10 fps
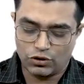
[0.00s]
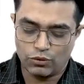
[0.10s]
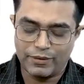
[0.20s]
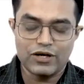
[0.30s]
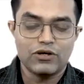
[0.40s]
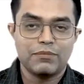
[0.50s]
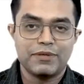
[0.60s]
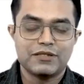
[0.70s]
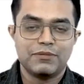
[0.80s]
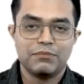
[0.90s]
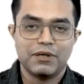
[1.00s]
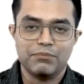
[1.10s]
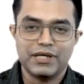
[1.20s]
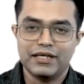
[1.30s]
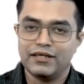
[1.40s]
glomerular basement
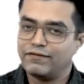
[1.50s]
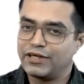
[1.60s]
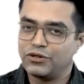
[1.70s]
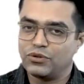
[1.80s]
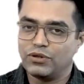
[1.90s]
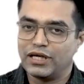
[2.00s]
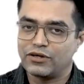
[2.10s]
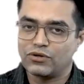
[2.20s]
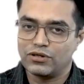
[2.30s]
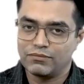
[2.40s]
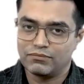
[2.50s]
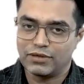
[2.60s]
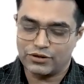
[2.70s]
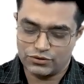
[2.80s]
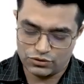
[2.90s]
membrane when you do electron
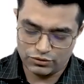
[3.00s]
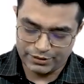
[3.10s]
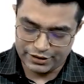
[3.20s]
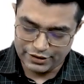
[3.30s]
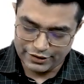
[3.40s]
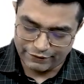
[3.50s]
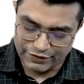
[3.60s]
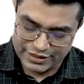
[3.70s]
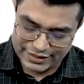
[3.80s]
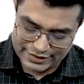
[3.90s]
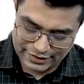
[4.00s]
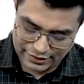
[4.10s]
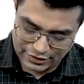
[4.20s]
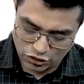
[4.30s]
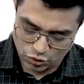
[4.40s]
microscopy which is
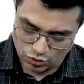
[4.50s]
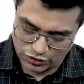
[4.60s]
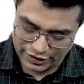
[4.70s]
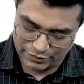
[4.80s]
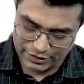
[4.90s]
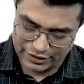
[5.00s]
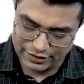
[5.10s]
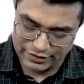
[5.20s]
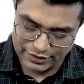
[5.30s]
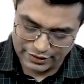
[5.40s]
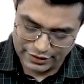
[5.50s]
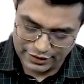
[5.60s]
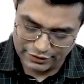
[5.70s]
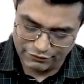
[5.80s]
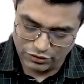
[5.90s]
a true statement.
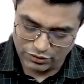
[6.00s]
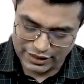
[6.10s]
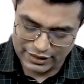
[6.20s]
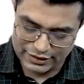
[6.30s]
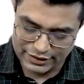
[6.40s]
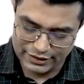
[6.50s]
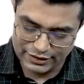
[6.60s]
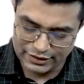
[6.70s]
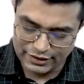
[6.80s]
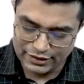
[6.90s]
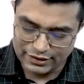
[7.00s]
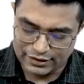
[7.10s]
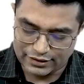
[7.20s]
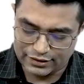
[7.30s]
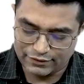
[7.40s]
If you look at the
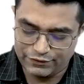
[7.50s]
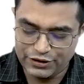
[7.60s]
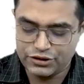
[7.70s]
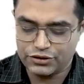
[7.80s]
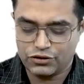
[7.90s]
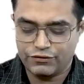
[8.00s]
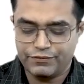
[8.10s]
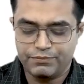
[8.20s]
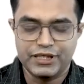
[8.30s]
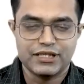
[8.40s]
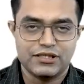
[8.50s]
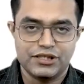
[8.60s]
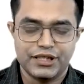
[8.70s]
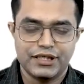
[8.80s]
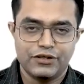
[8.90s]
uh, features of
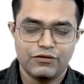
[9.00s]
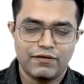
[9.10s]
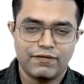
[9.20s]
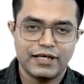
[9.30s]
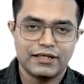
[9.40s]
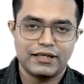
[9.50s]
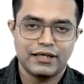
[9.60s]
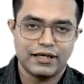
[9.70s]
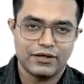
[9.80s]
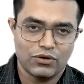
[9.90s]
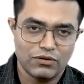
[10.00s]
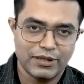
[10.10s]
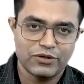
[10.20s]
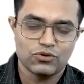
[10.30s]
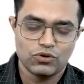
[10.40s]
PSGN, you will find that electron
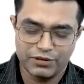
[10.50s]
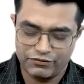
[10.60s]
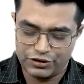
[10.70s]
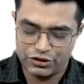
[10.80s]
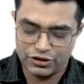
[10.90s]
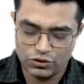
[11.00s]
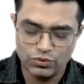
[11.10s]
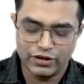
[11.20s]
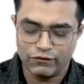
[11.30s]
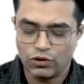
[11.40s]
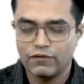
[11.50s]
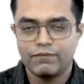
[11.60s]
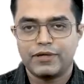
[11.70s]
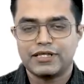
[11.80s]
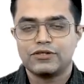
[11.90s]
microscopic feature do involve
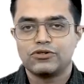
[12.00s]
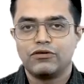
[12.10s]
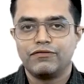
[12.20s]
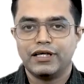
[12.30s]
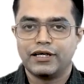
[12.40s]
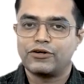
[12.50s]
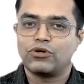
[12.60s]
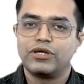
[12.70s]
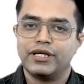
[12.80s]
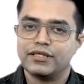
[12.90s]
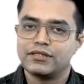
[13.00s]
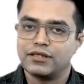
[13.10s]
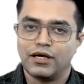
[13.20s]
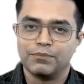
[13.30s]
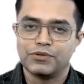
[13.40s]
presence of electron dense
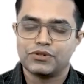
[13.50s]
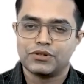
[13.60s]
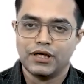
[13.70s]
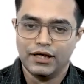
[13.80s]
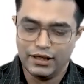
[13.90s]
humps.